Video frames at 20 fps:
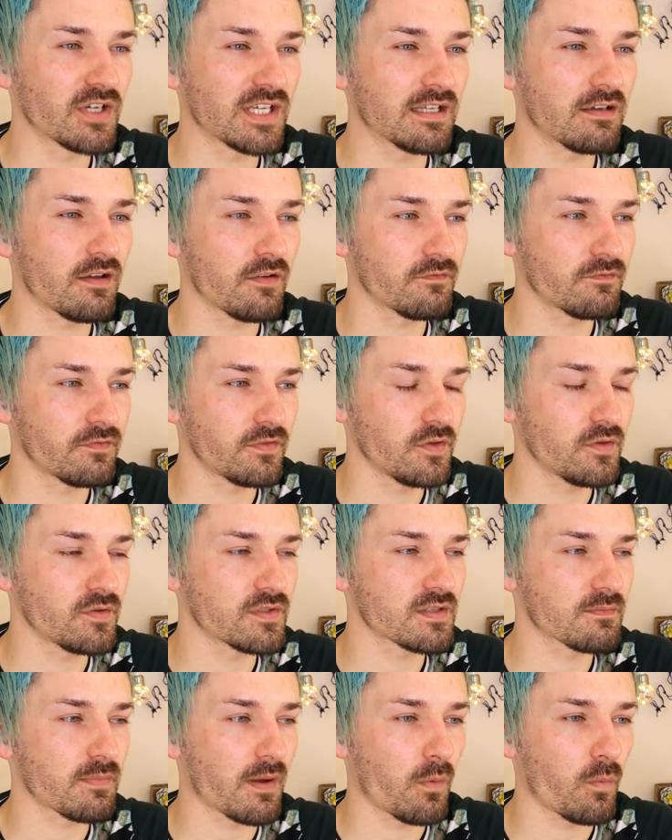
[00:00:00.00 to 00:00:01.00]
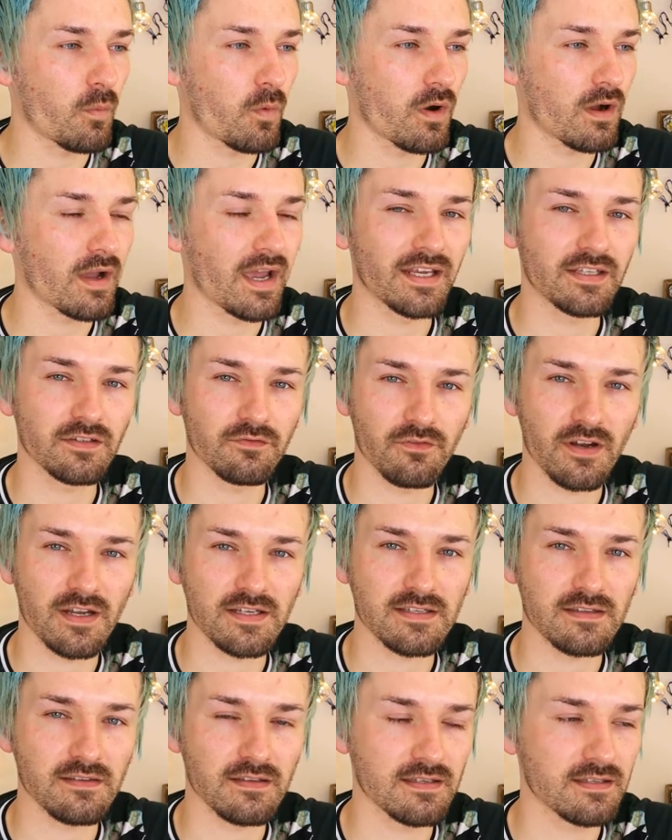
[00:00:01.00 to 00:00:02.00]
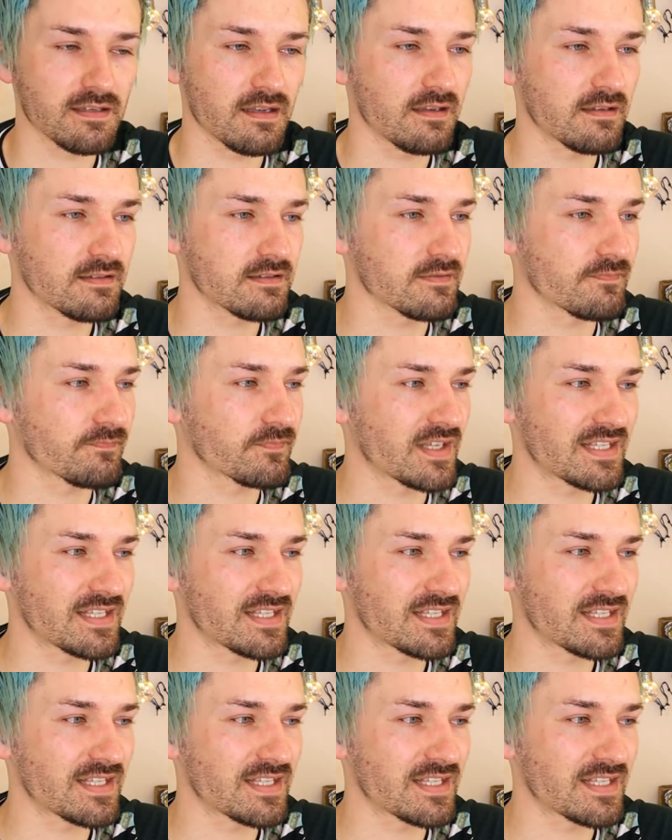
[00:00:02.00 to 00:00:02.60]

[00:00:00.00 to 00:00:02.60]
really confused about what kind of resin this is.